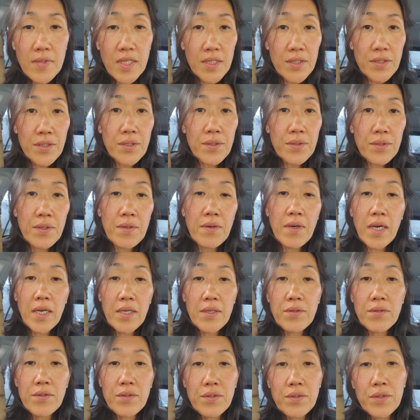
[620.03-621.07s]
So no, I
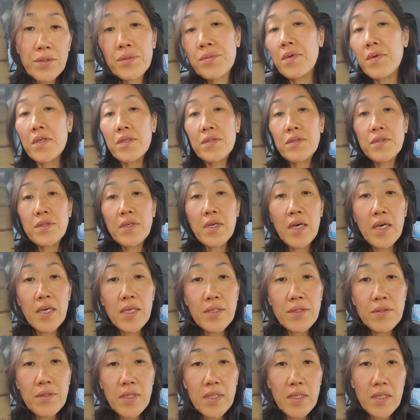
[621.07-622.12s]
don't use water to
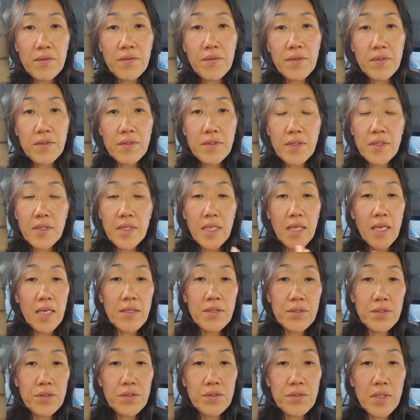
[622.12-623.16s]
hydrate. If there's nothing
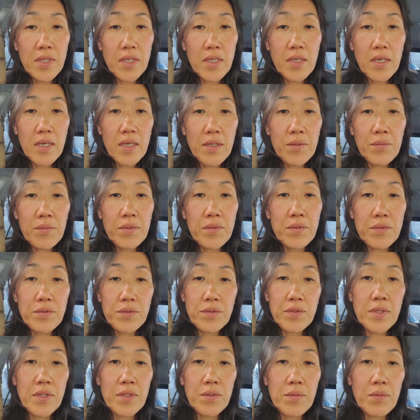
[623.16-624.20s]
else to drink, I will
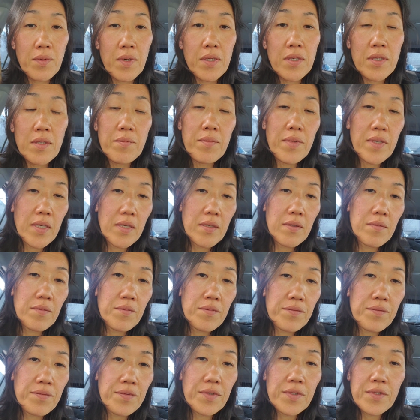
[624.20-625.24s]
drink water, but
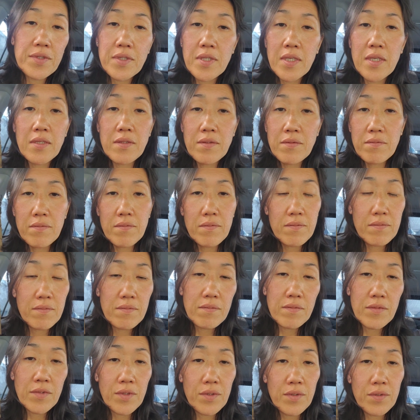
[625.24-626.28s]
first I
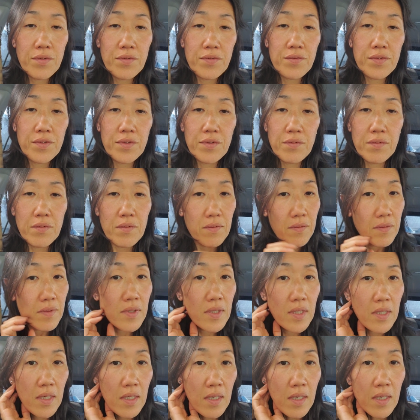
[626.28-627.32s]
go to fruit.
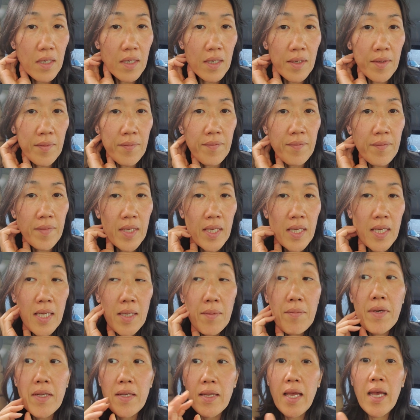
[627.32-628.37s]

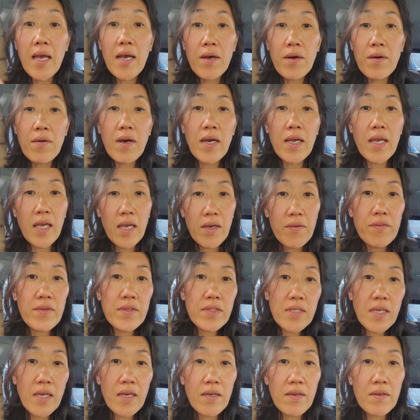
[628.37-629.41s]
But now I have
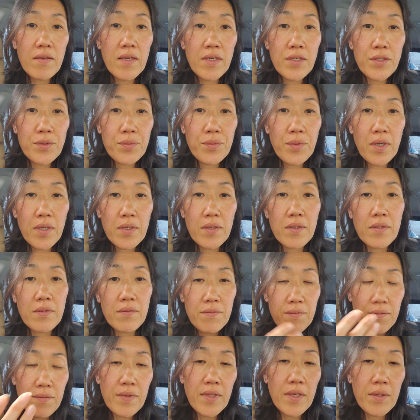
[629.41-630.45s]
this ionized water
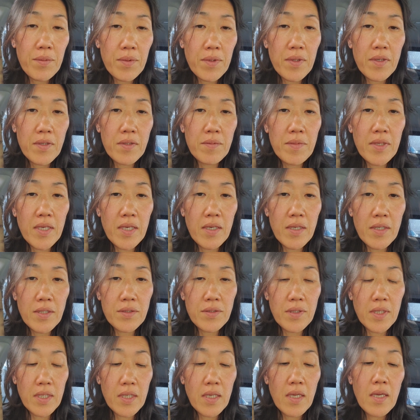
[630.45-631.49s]
that will help me
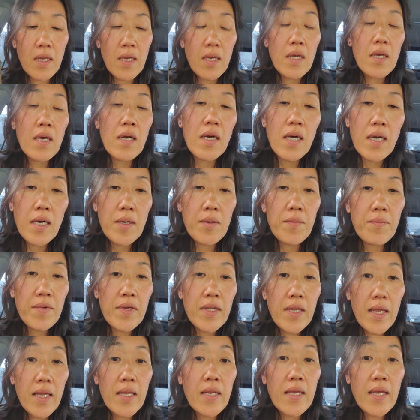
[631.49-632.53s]
hydrate. But
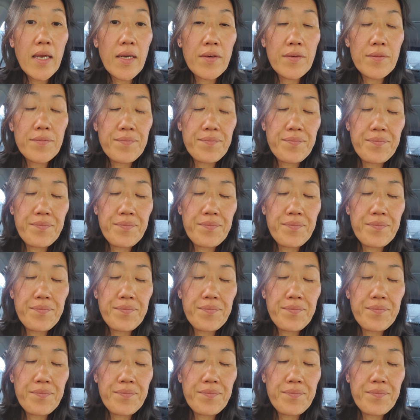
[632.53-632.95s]
anyhow,